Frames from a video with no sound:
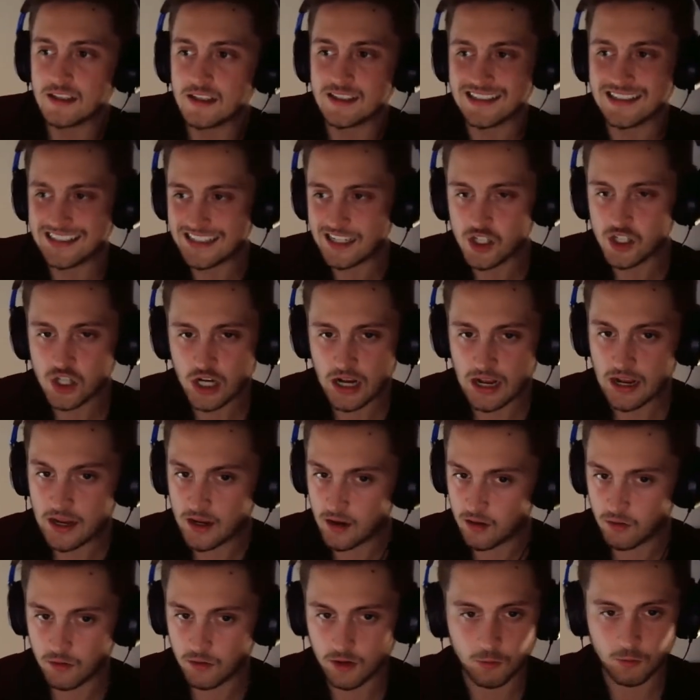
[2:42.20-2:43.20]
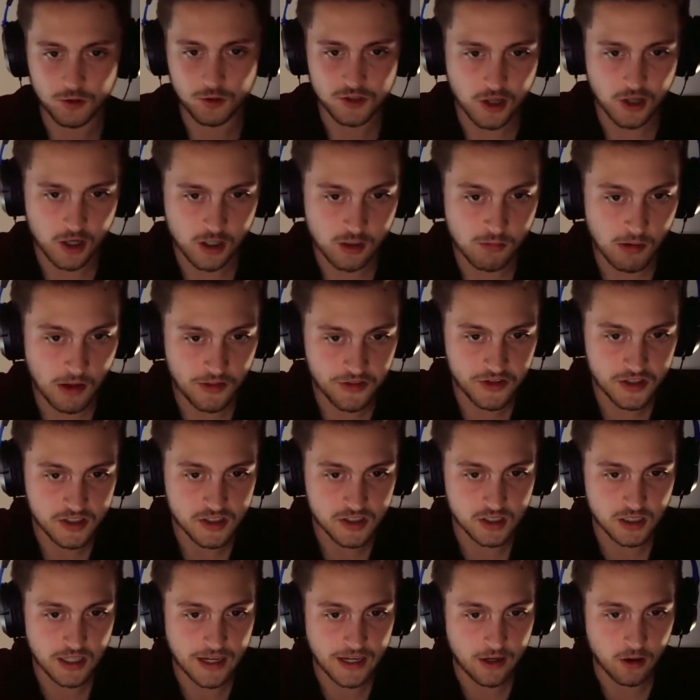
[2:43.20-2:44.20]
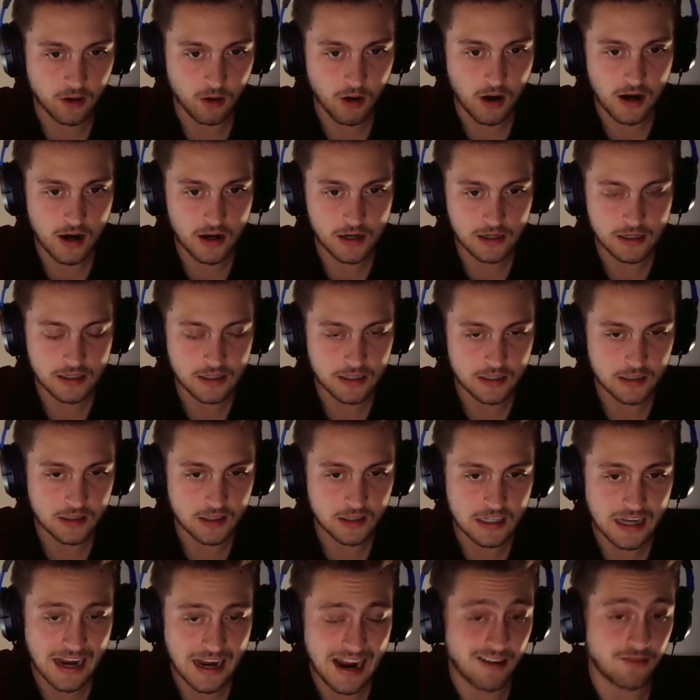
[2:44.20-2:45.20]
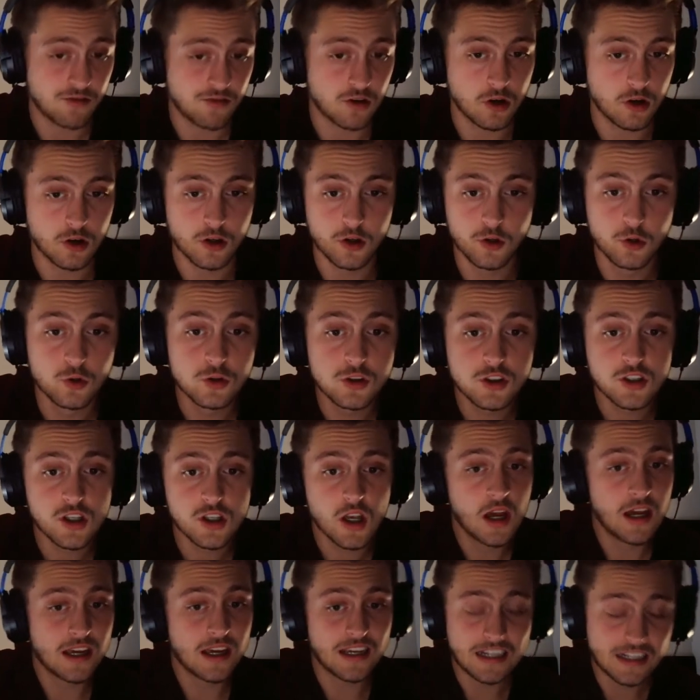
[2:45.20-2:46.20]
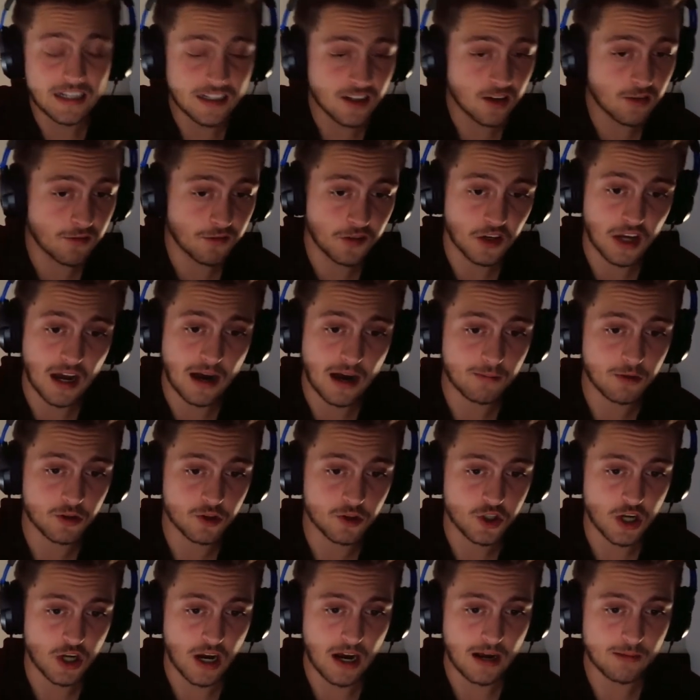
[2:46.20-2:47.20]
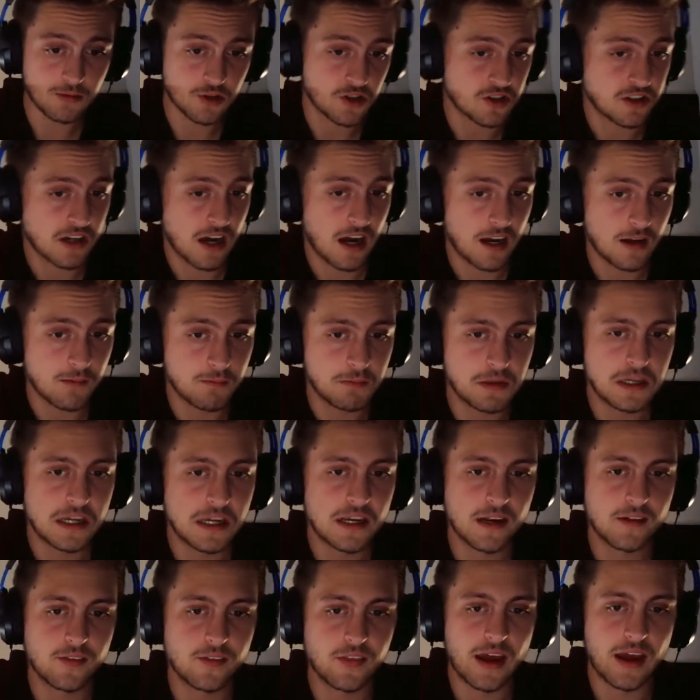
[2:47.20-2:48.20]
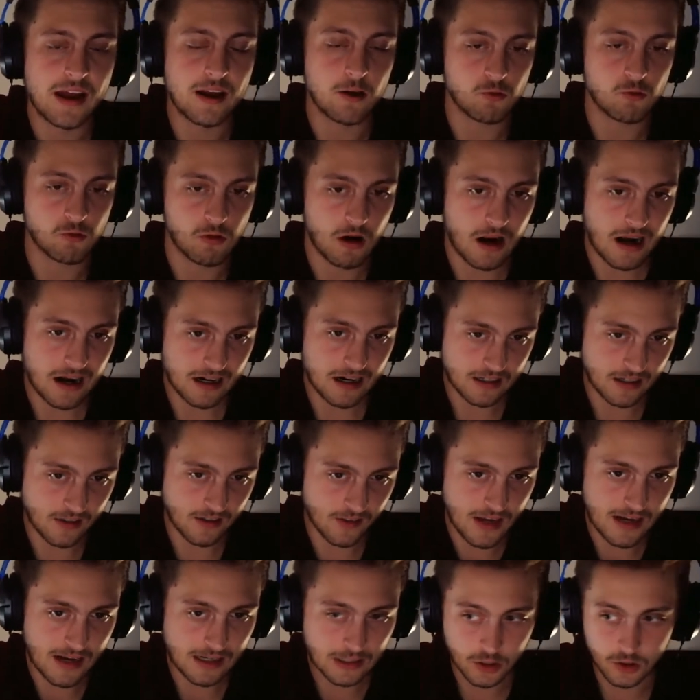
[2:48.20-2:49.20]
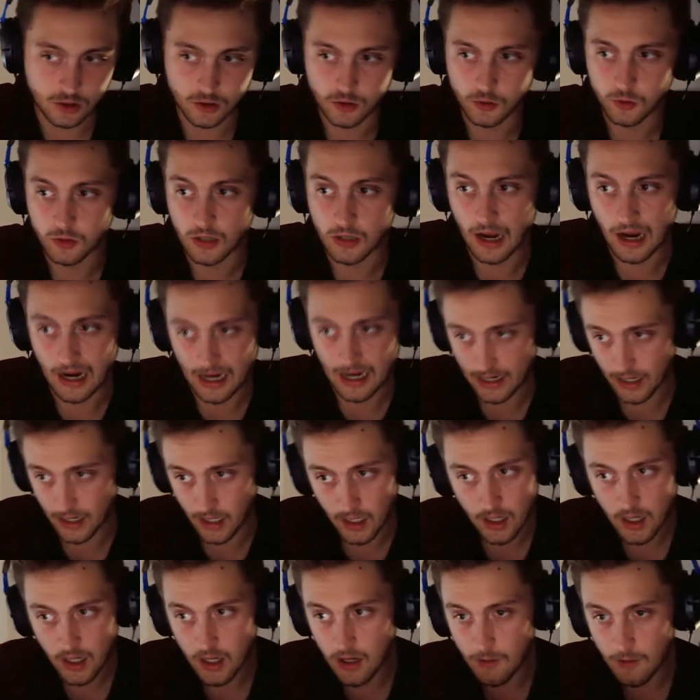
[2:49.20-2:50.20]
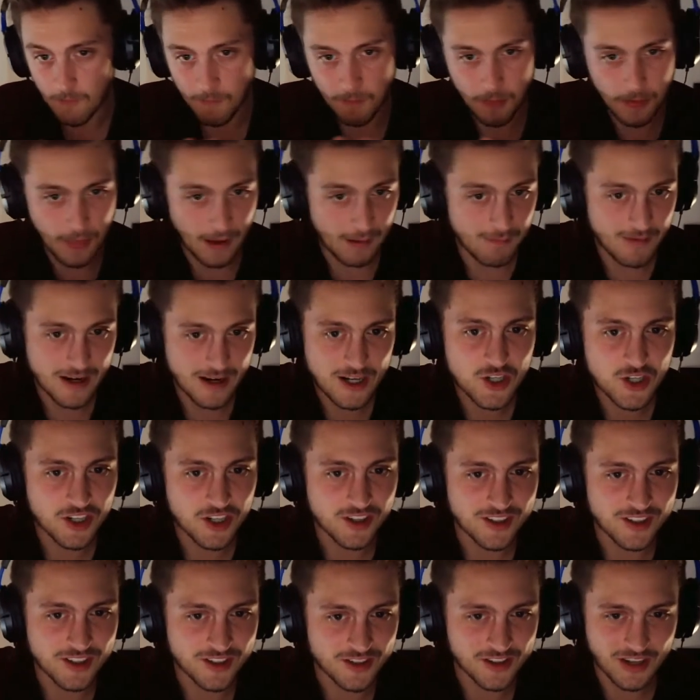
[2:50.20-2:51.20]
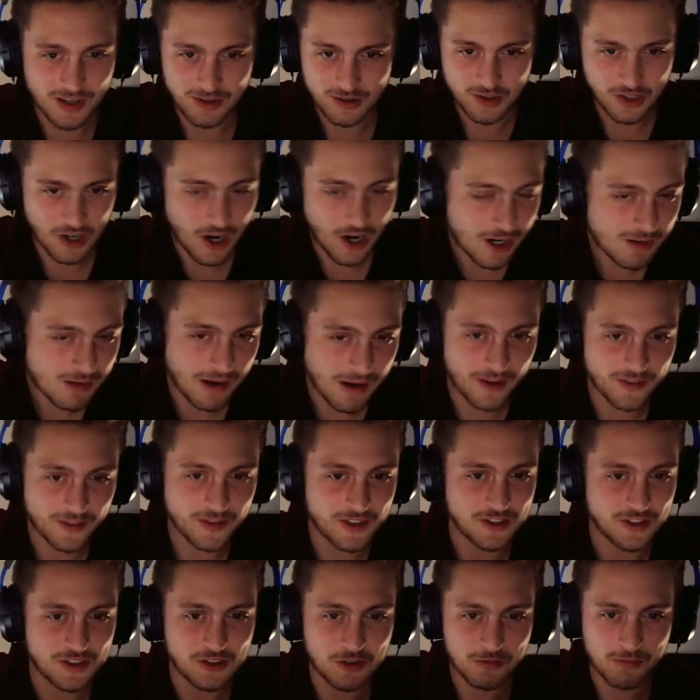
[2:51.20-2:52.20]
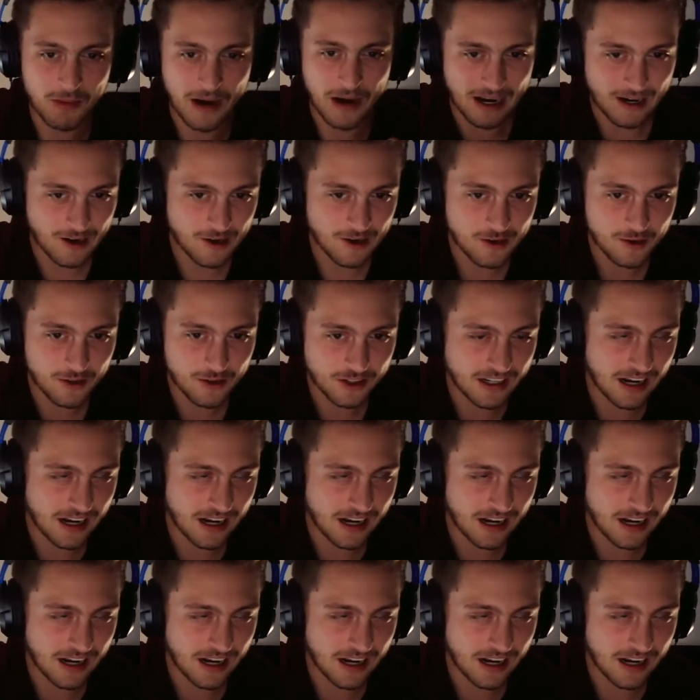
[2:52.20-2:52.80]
DJ, and we'll talk about this later on in the afternoons, he did a phenomenal job just kind of being that rock and that glue guy. I mentioned this. I was talking about this. You pair